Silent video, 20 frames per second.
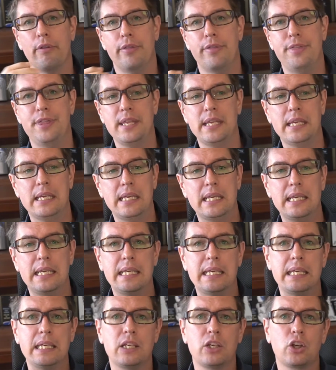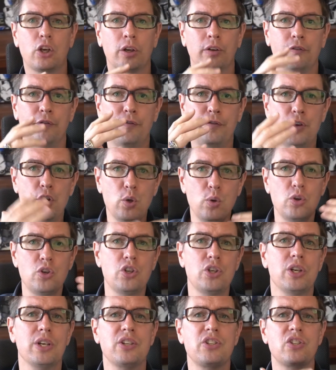the
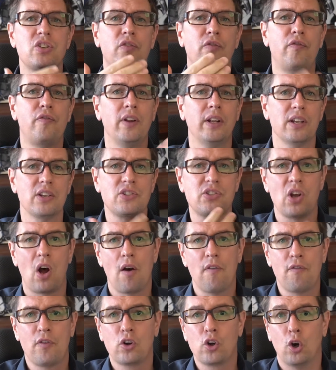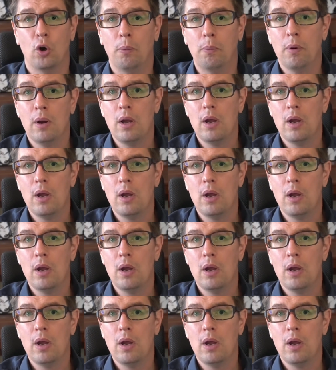Confucius philosophical